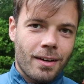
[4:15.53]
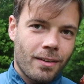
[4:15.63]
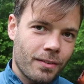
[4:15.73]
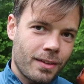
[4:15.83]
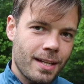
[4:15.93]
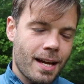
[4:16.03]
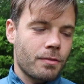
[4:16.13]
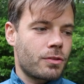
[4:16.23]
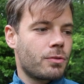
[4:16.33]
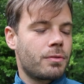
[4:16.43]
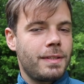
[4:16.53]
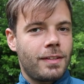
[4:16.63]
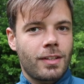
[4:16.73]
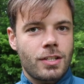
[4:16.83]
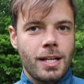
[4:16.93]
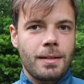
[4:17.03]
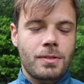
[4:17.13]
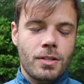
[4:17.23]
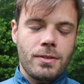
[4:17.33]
on the Outdoor Research Helium 2?